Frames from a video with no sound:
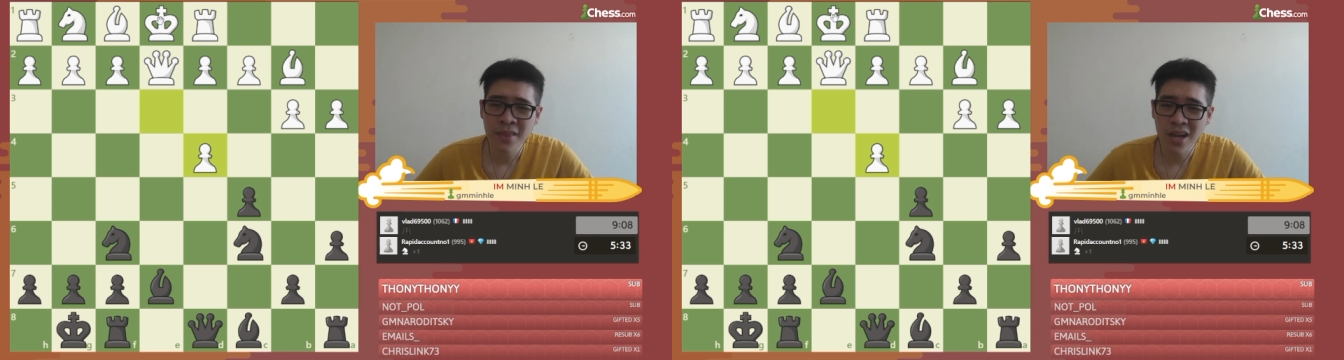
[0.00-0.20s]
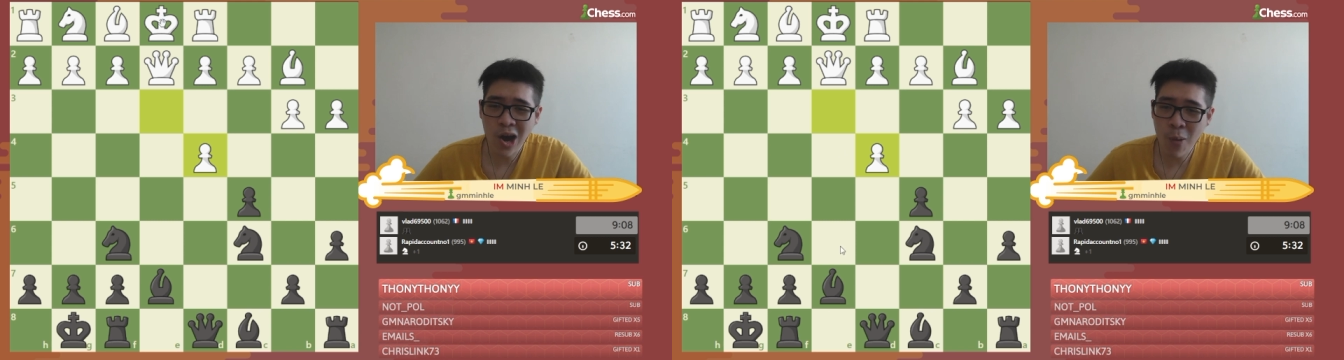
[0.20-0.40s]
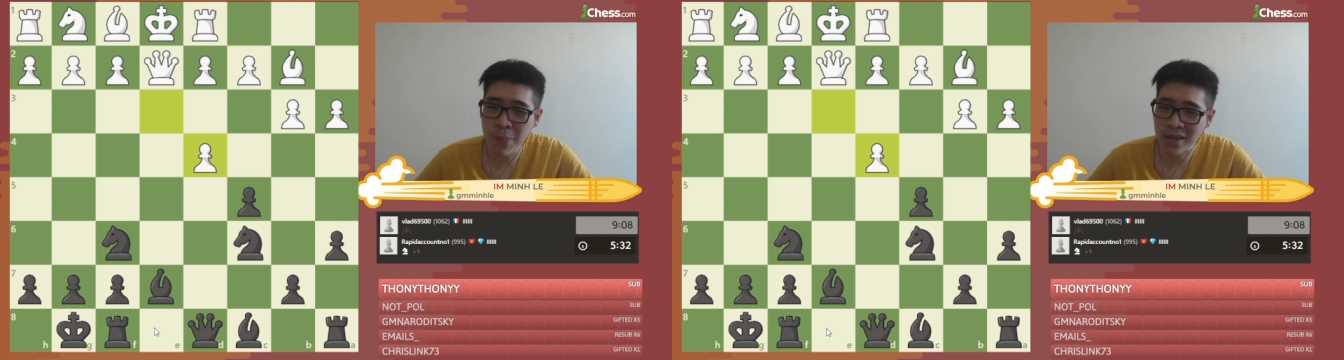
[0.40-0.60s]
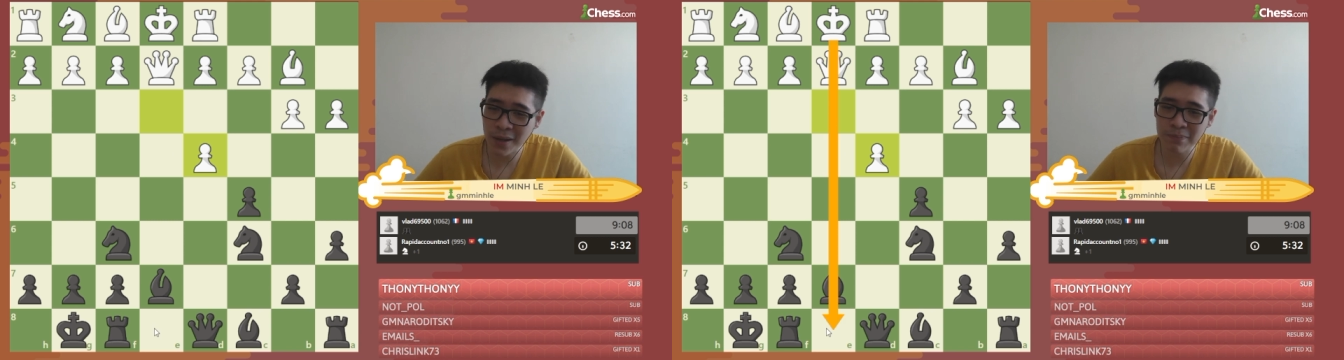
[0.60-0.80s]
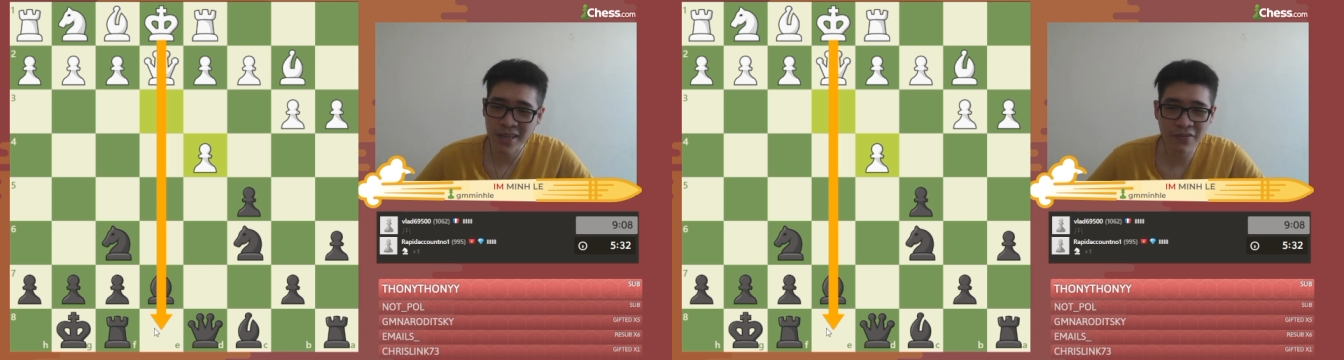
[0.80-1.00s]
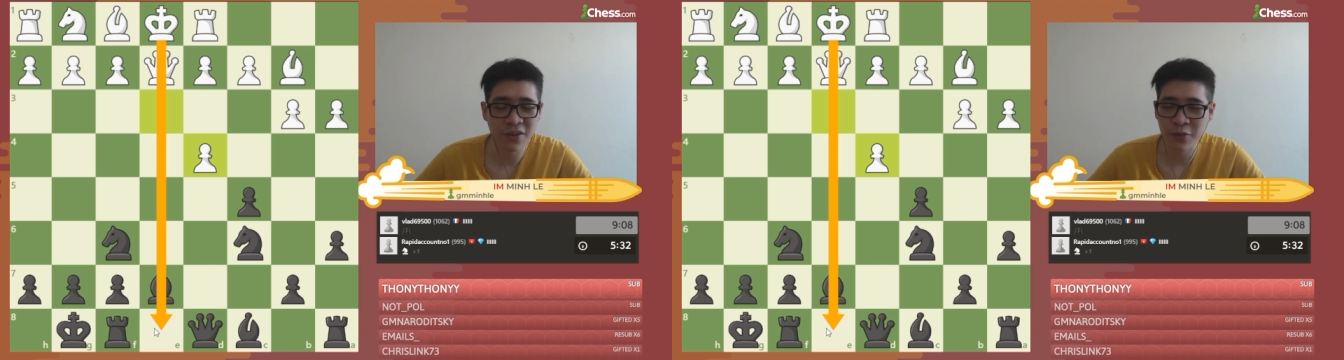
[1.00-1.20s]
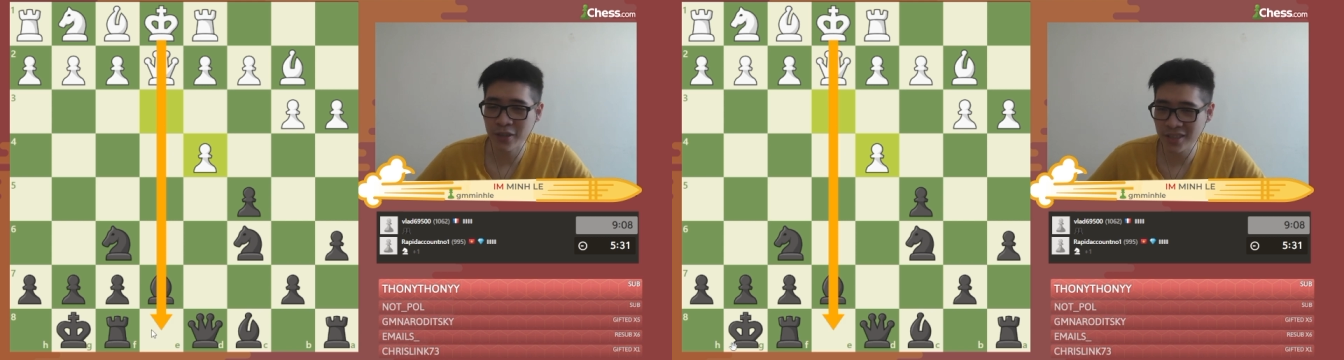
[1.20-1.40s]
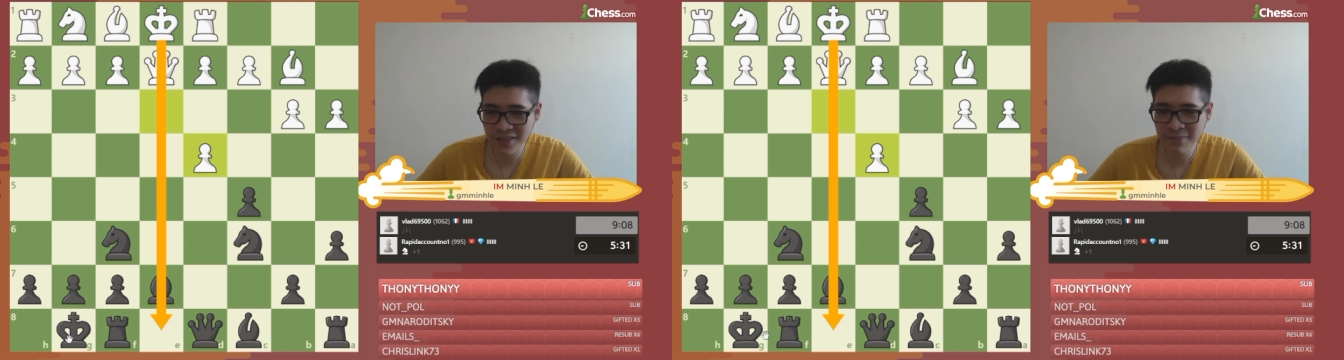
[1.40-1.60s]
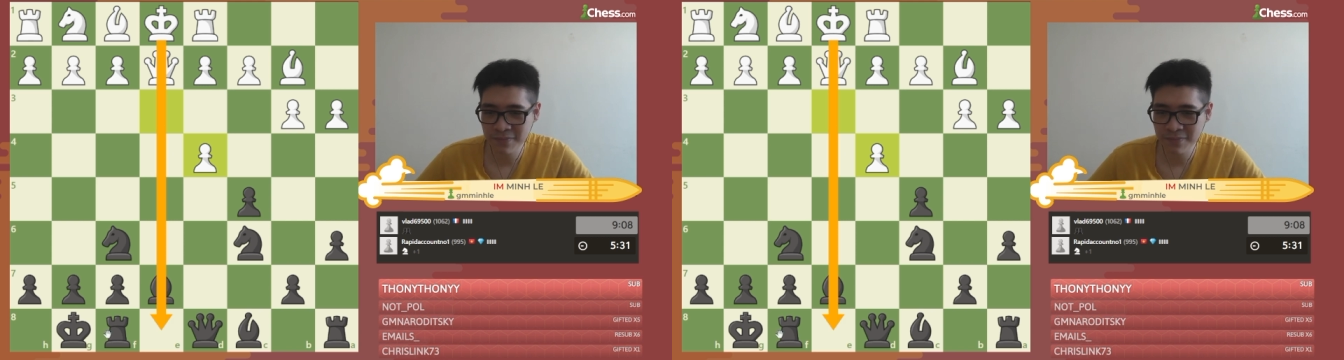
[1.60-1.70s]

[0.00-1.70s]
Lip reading: opened up the e5 first.